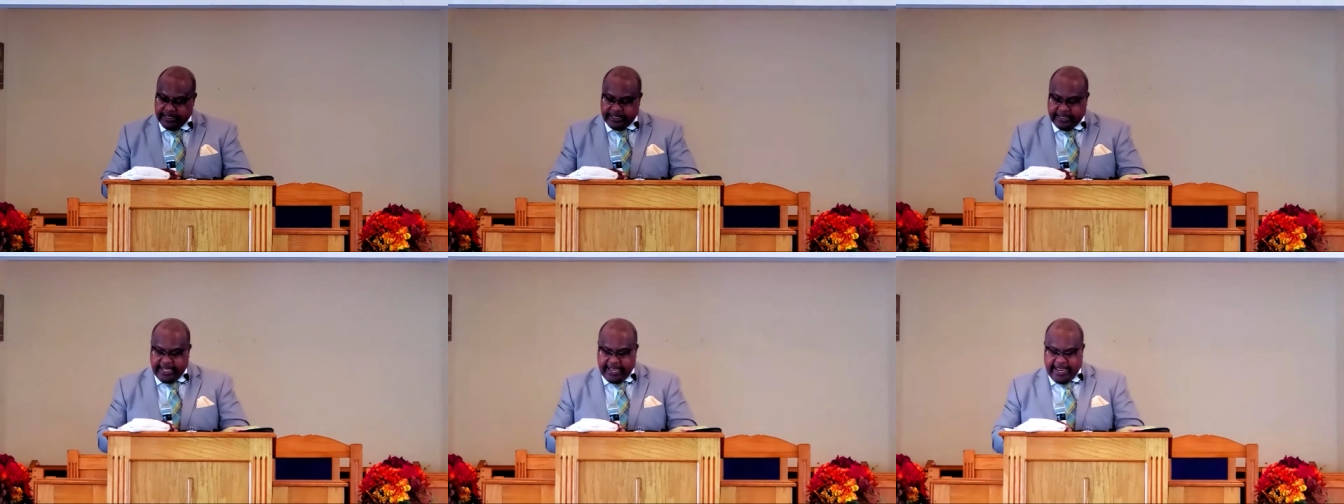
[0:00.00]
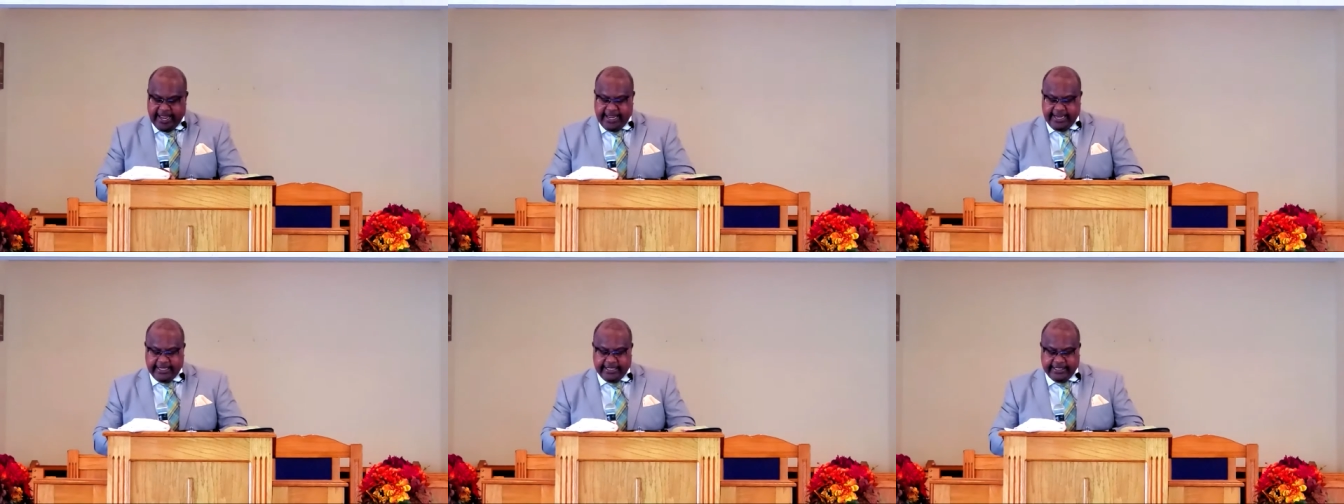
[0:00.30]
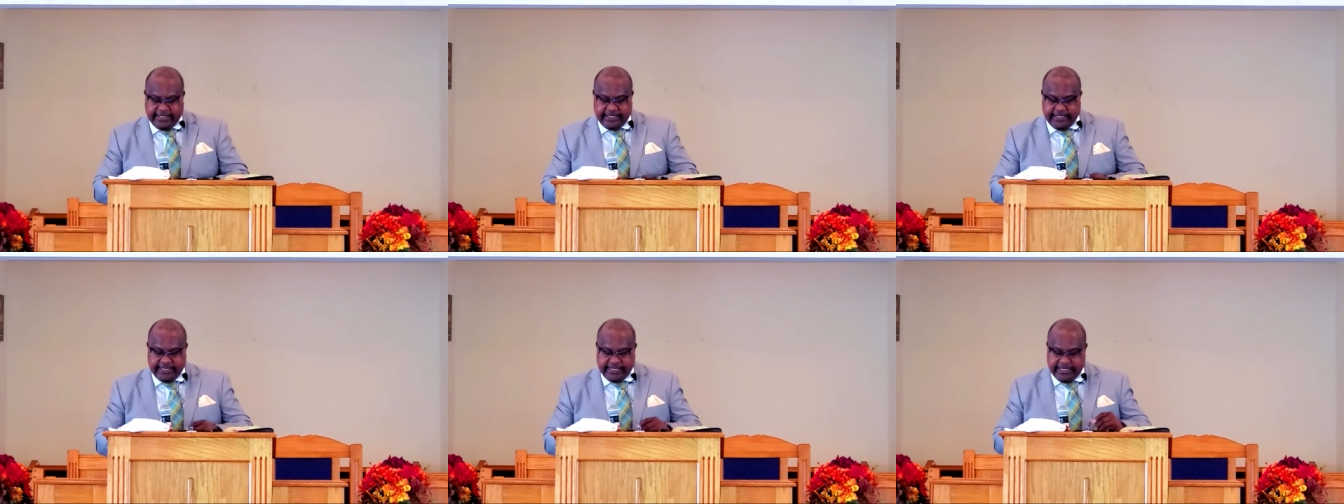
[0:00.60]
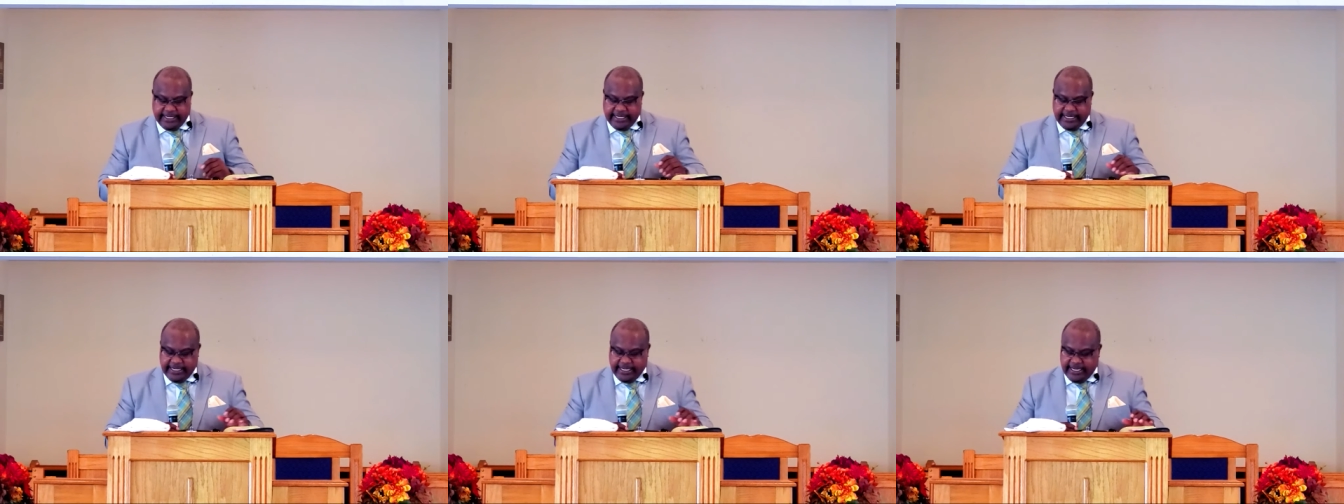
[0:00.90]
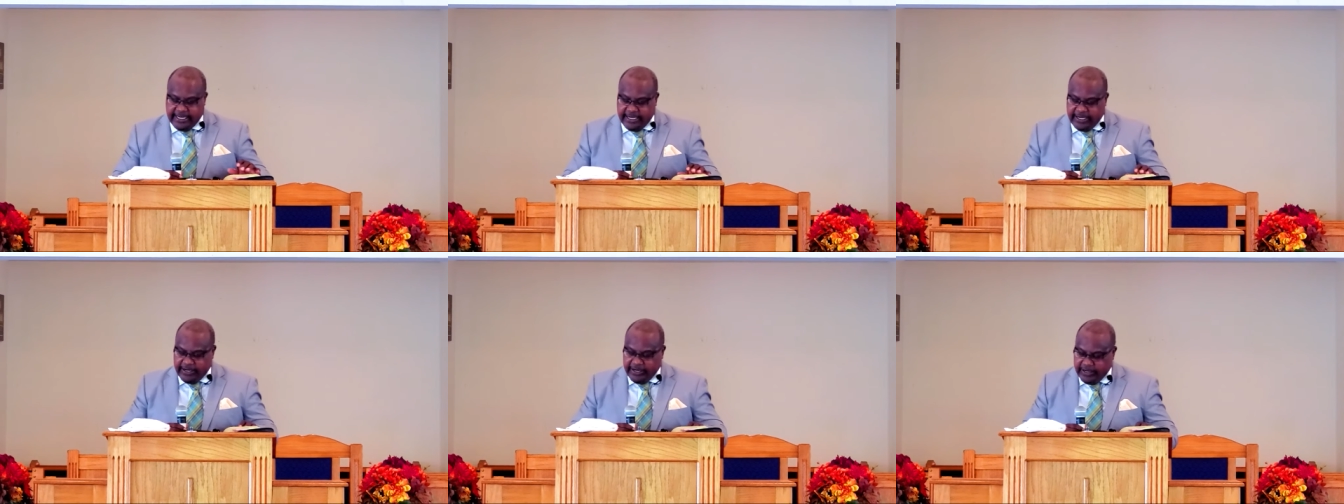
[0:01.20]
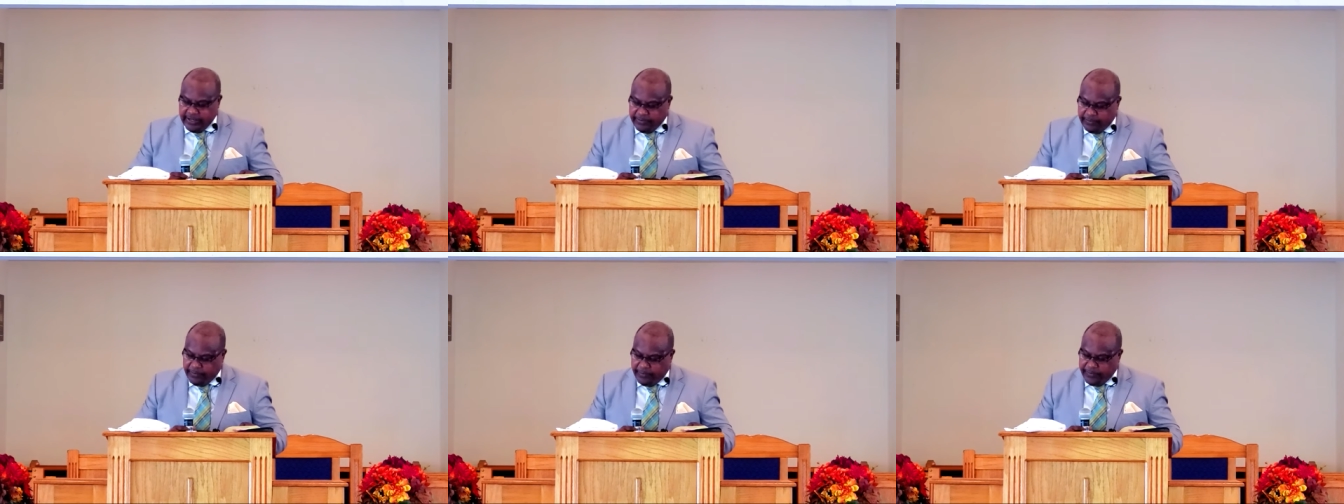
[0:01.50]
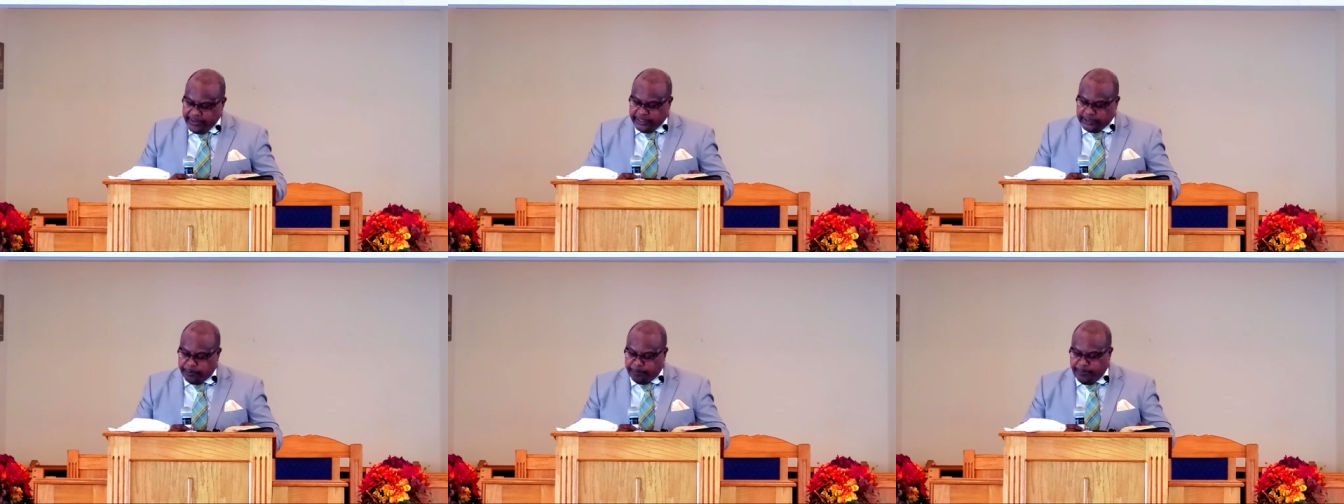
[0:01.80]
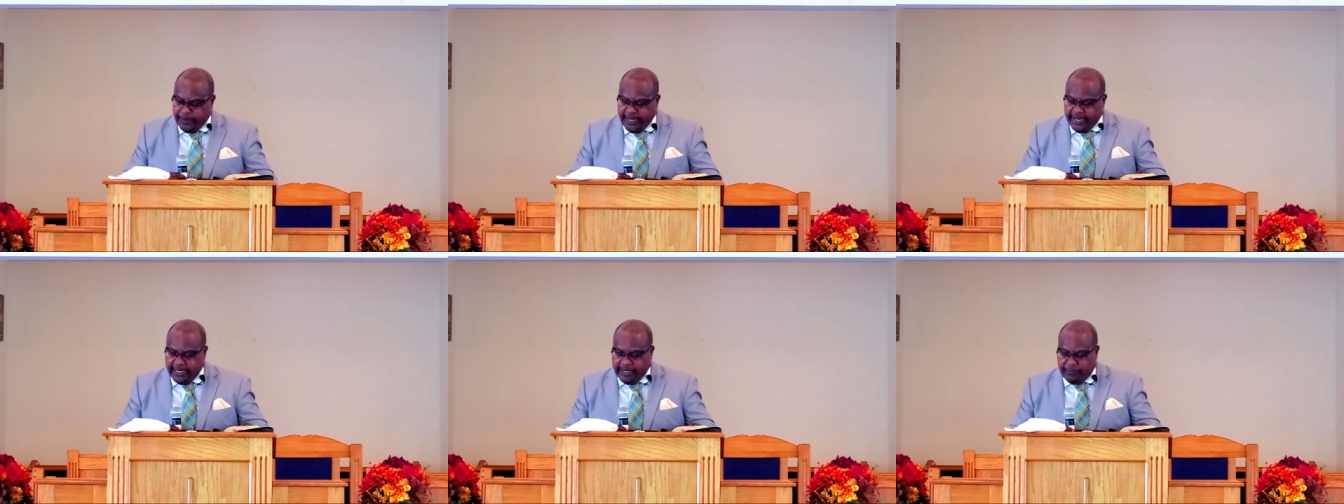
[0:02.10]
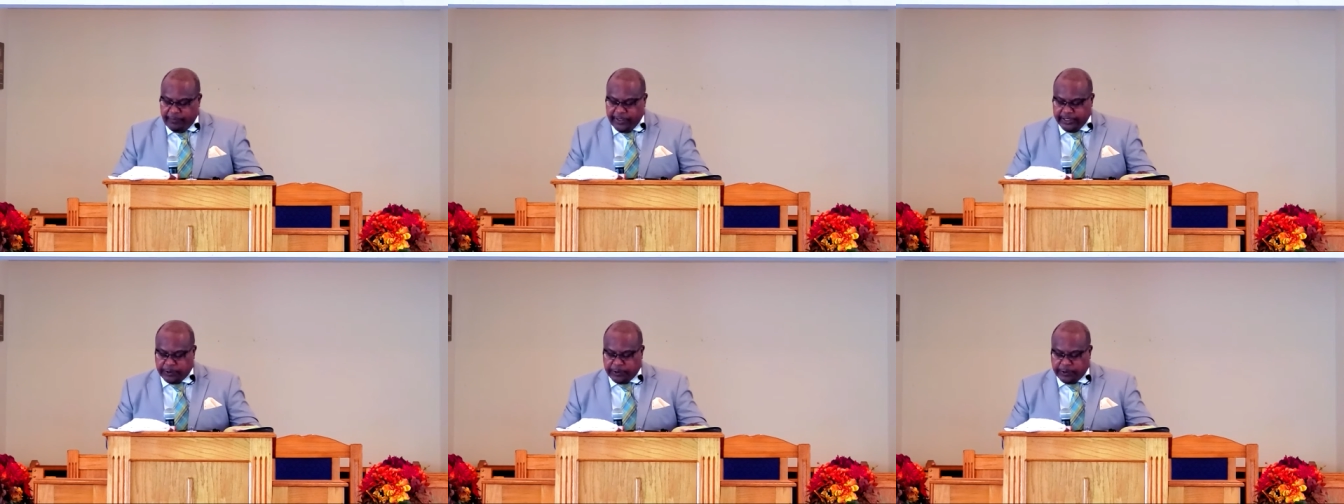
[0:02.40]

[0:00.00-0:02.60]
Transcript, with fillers: Things when we speak,